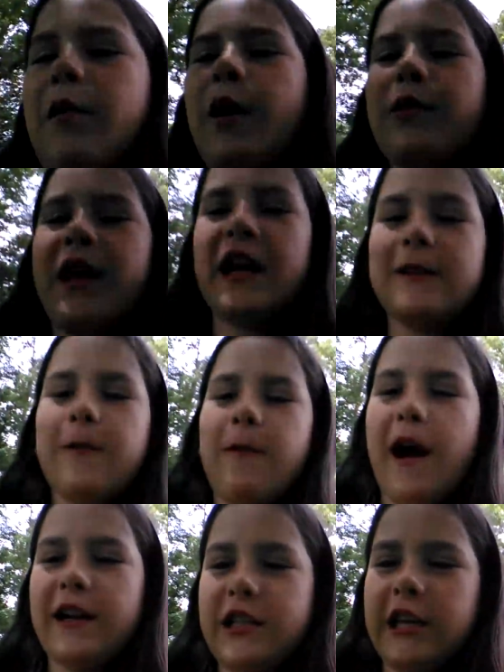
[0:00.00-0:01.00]
Well, thanks for
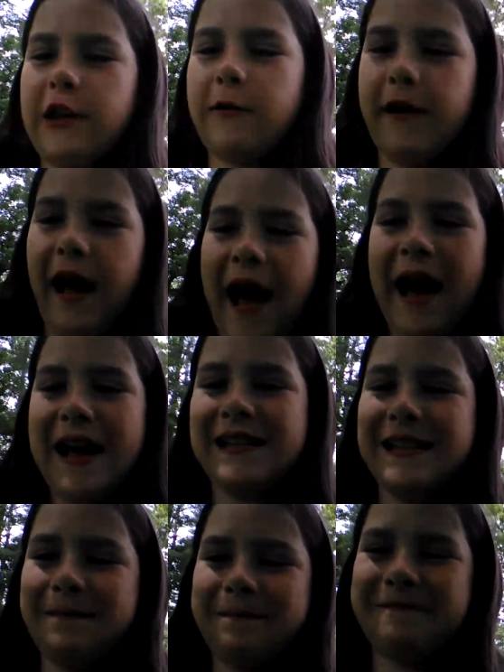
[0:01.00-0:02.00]
watching, you
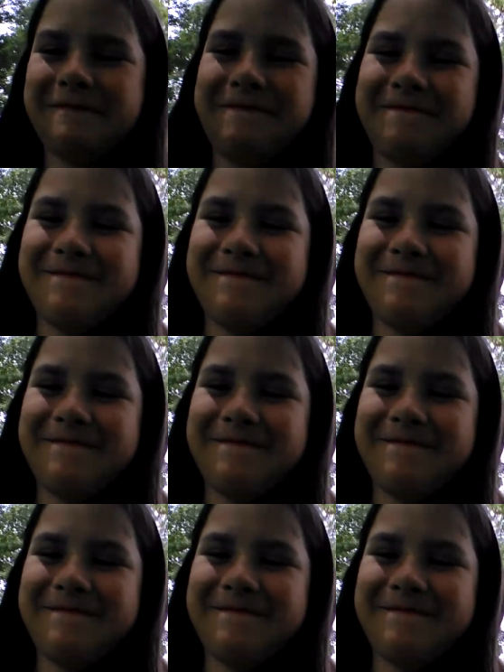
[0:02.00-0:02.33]
guys.